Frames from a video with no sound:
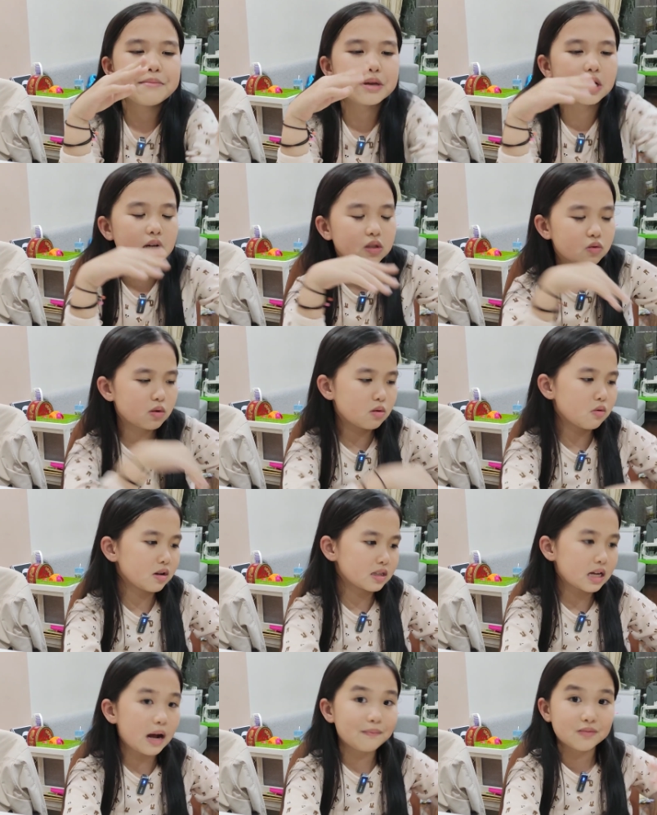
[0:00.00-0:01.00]
because we
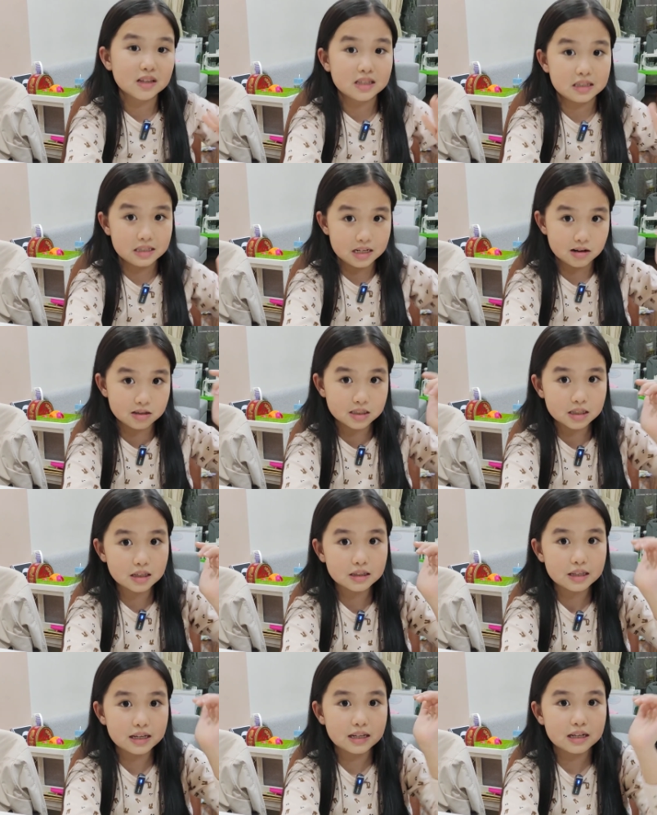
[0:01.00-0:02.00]
went up the stairs
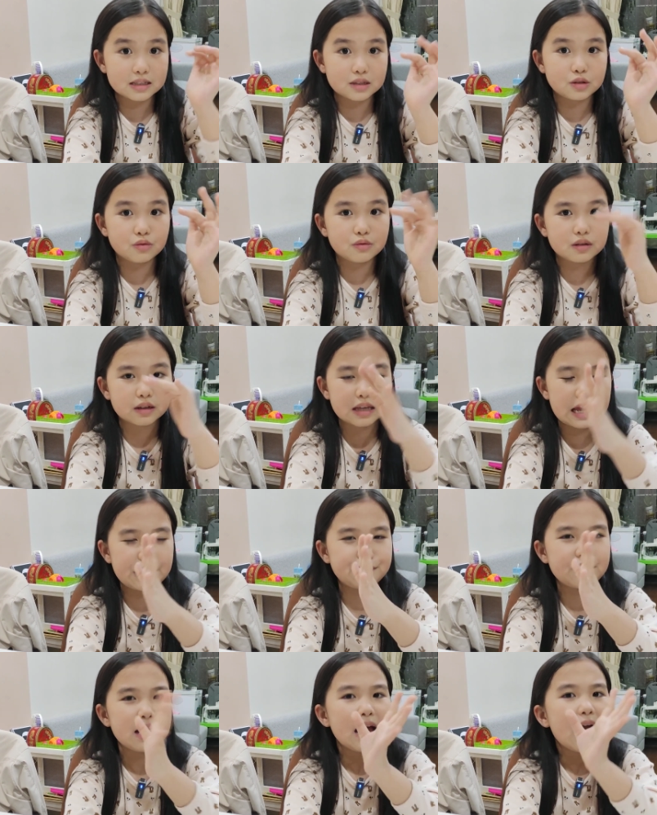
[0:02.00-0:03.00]
to lead us to the
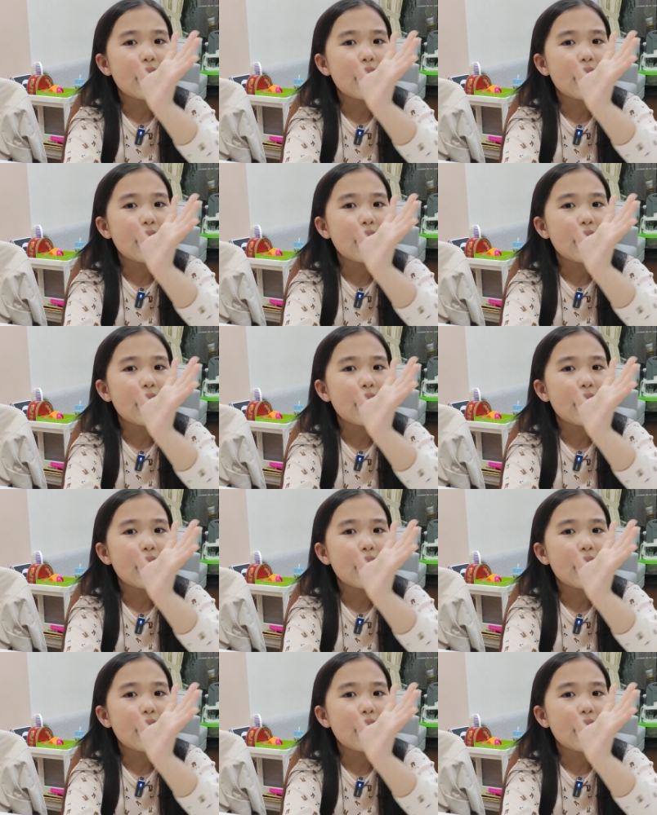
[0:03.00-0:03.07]
cave,